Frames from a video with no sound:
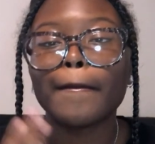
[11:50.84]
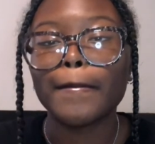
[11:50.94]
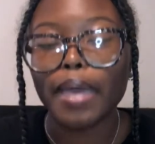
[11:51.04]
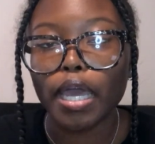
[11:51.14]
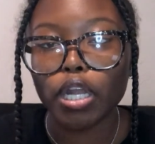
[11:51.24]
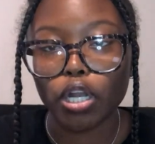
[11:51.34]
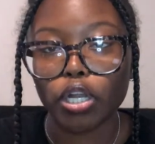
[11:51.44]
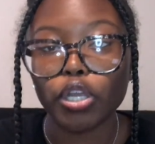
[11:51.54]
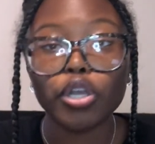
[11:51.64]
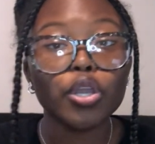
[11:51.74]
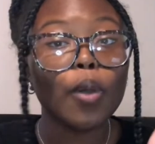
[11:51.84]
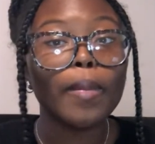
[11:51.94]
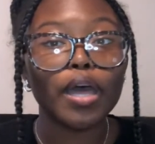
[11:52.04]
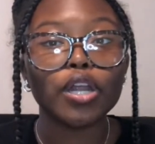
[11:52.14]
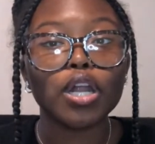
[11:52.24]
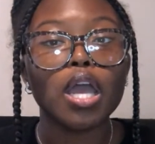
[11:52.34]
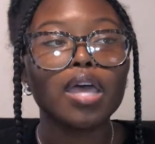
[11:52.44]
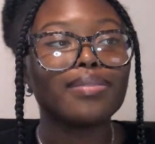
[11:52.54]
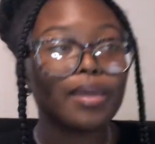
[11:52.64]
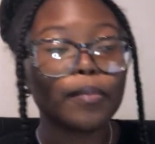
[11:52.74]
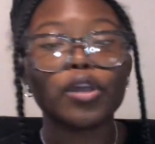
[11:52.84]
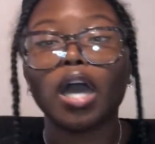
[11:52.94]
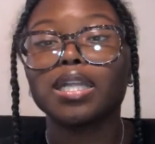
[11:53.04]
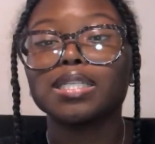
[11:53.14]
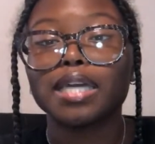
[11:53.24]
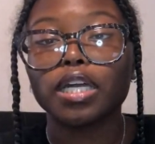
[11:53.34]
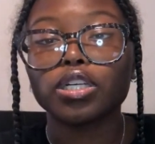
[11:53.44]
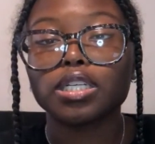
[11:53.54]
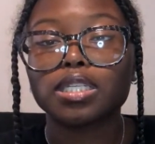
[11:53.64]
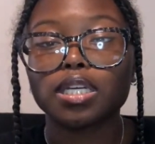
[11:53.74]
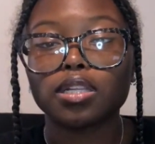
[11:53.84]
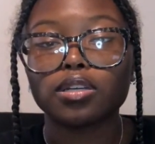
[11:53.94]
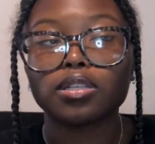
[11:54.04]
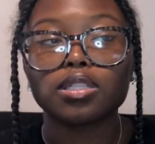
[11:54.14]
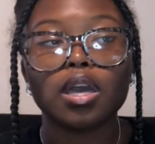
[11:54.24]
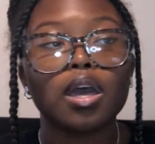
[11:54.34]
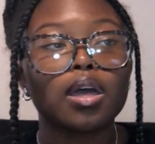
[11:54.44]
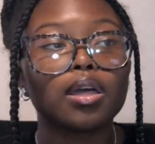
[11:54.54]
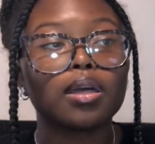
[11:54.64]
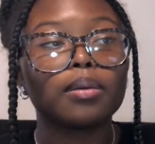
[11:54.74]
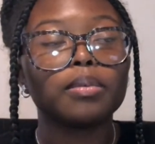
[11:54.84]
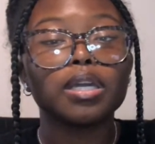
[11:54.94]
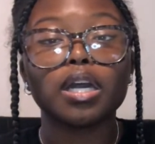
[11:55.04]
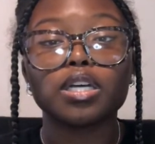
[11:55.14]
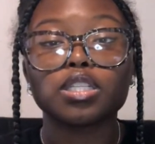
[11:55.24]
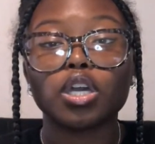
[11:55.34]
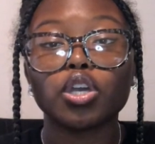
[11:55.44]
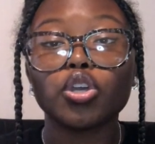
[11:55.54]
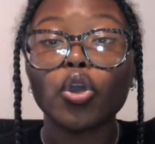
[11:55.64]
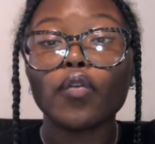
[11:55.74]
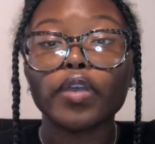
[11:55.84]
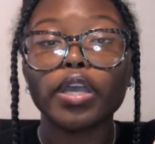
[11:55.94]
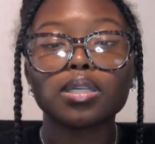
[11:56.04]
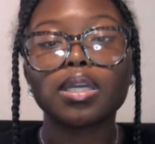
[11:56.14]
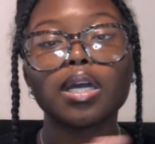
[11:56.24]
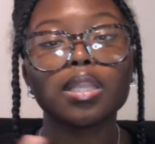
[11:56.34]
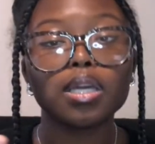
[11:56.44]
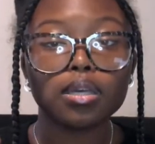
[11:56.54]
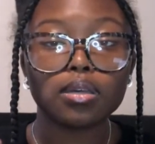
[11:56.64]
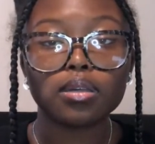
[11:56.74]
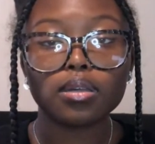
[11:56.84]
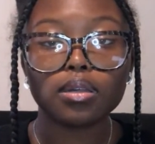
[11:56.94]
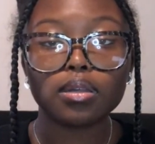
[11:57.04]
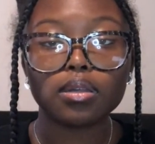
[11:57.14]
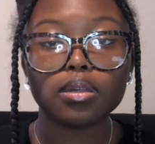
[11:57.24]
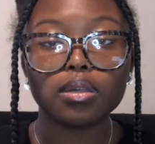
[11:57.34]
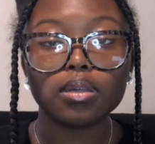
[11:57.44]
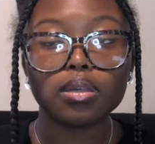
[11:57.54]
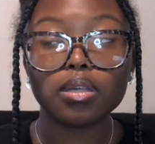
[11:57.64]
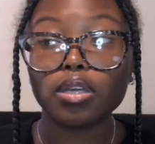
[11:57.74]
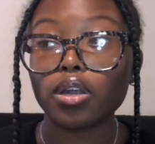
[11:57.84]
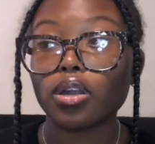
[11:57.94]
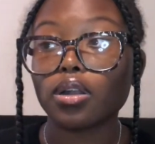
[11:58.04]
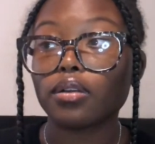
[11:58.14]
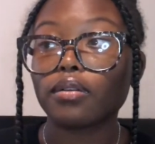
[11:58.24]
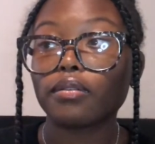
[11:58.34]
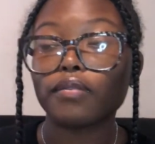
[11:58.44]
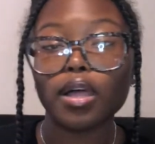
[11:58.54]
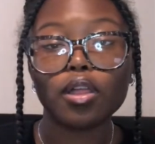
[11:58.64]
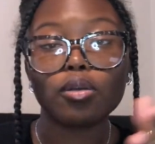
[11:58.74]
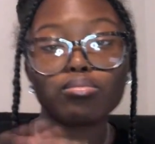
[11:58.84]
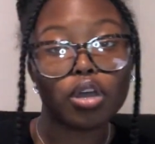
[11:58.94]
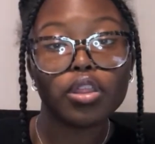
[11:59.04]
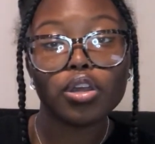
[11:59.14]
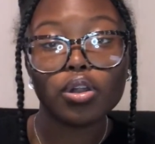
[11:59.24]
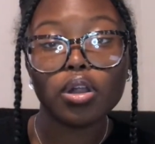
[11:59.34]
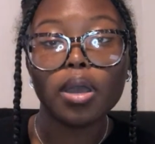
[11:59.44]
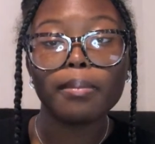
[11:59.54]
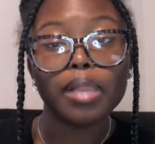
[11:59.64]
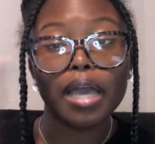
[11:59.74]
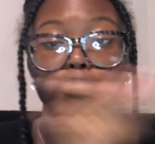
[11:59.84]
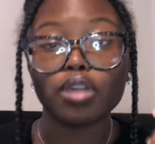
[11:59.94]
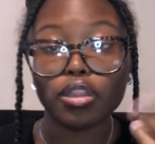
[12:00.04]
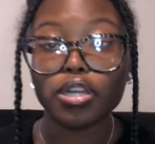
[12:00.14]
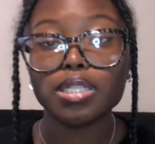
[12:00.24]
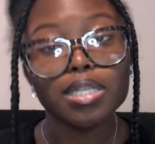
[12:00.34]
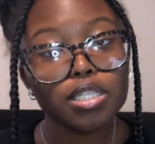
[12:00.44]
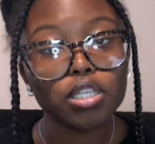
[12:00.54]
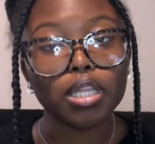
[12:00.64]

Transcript: better. You're no better than Breonna Taylor's killers, because you're over here killing your fellow brother, Black brother or sister.